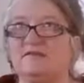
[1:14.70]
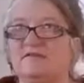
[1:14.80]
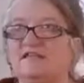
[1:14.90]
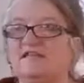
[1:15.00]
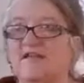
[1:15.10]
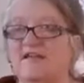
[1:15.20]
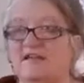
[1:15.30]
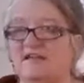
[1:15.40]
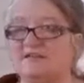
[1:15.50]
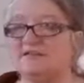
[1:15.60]

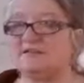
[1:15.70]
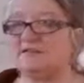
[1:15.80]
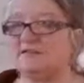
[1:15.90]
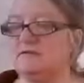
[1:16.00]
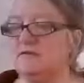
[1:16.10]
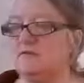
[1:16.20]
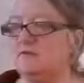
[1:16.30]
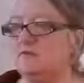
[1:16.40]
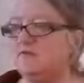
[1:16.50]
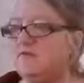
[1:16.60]
glands
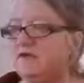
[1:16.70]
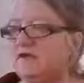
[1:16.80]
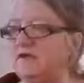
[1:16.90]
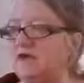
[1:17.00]
were very